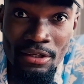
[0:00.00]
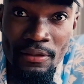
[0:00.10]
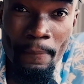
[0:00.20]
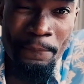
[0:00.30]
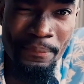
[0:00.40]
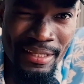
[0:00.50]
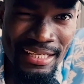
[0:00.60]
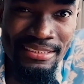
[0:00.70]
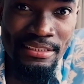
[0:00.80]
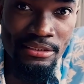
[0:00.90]
are the
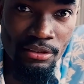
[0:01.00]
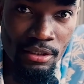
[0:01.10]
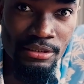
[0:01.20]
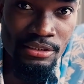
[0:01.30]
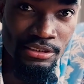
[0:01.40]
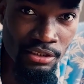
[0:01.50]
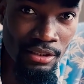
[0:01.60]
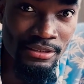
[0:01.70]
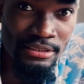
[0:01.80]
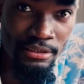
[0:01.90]
biggest technology
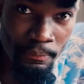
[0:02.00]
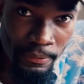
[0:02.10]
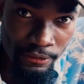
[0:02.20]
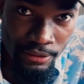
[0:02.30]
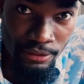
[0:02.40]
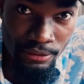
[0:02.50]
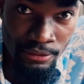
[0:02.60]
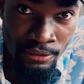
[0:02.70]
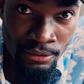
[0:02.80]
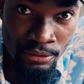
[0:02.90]
stocks in America,
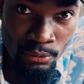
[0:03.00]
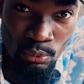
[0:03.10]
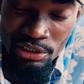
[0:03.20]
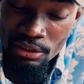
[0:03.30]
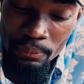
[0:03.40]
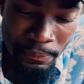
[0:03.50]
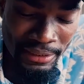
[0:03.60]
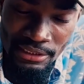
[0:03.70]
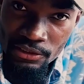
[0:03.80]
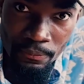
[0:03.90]
which are the
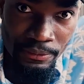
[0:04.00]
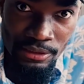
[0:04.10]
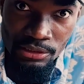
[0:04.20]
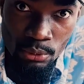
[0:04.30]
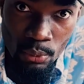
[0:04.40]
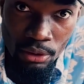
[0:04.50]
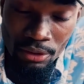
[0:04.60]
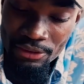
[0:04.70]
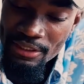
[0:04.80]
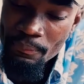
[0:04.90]
biggest companies in the
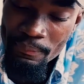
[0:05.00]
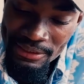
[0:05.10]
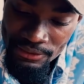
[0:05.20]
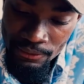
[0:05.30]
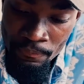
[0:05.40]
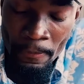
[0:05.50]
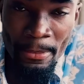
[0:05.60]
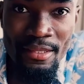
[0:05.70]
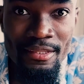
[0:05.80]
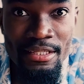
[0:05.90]
world. Think Meta,
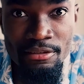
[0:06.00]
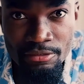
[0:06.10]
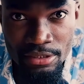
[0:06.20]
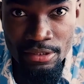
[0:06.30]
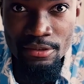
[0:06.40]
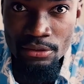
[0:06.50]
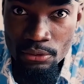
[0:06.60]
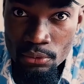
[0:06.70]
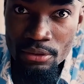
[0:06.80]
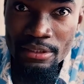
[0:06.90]
think Nvidia, think
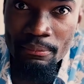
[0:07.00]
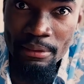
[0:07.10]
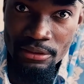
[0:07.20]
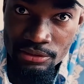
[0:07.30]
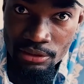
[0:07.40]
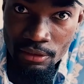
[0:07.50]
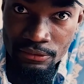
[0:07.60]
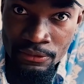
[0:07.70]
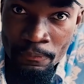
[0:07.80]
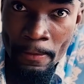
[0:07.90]
Google, think Microsoft,
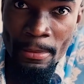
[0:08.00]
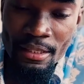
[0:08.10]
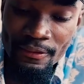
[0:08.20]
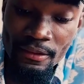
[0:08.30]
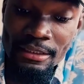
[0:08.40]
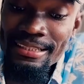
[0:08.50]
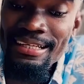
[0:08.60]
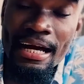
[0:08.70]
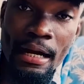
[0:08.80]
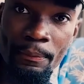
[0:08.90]

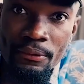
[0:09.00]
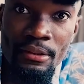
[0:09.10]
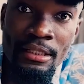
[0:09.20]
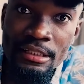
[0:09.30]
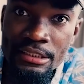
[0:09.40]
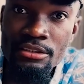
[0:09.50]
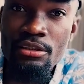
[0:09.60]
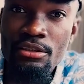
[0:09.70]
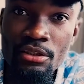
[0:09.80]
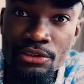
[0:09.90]
think Apple. These are
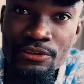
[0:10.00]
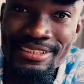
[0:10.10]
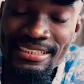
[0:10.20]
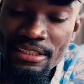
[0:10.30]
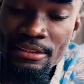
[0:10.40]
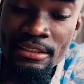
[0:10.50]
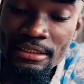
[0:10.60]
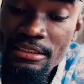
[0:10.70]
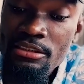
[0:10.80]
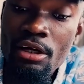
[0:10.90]
the companies
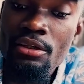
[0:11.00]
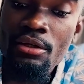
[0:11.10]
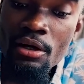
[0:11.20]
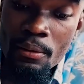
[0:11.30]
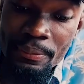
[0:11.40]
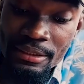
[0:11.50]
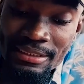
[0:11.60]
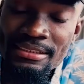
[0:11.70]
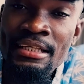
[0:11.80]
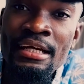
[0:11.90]

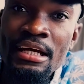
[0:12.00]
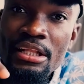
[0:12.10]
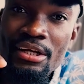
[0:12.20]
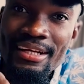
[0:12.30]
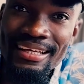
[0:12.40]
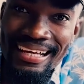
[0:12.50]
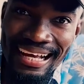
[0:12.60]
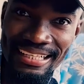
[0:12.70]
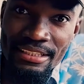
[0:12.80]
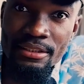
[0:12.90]
that are
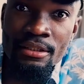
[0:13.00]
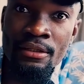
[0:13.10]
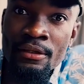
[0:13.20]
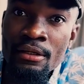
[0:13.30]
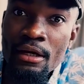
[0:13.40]
guiding